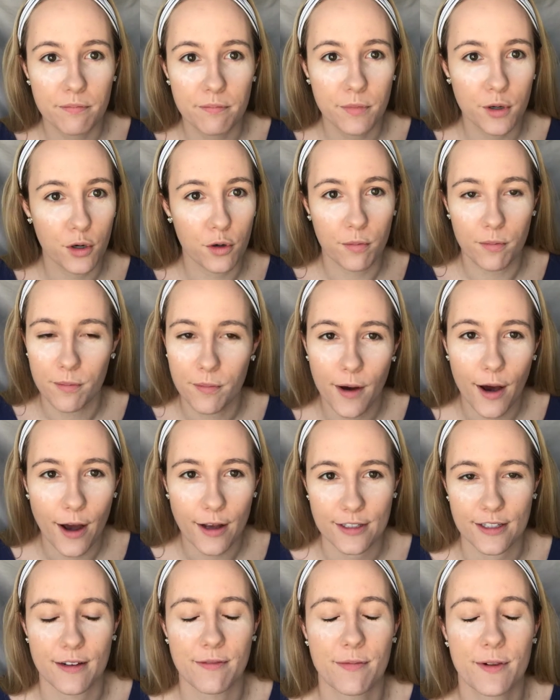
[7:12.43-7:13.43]
Boom,
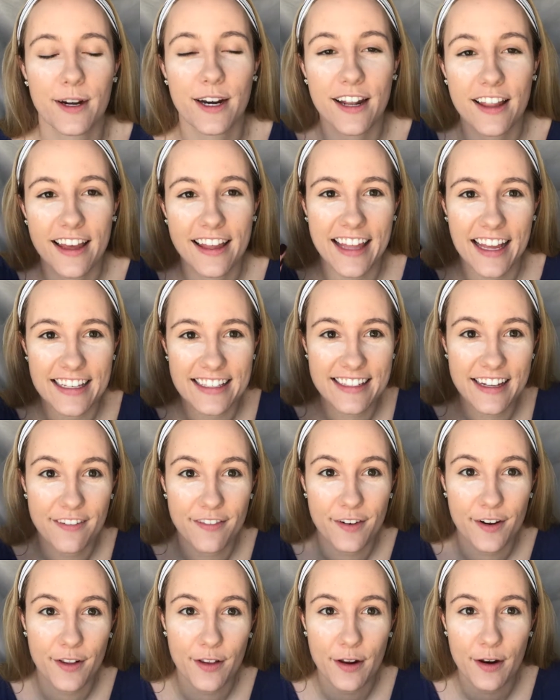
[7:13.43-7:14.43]
awesome. We're gonna let that
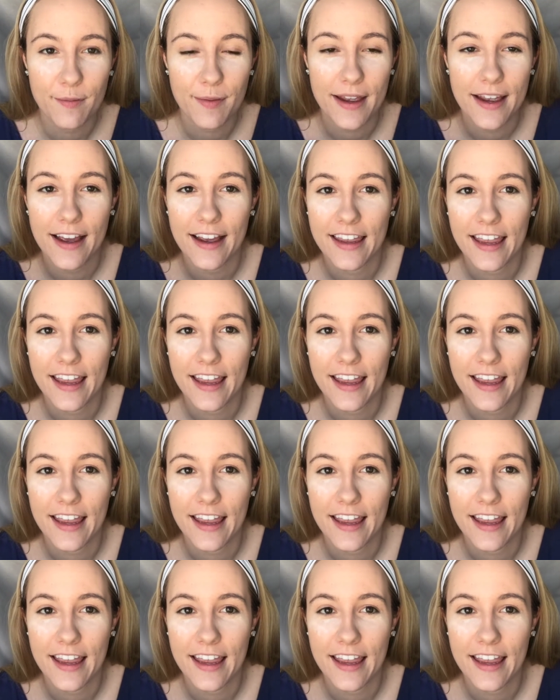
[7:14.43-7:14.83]
sit for a little bit.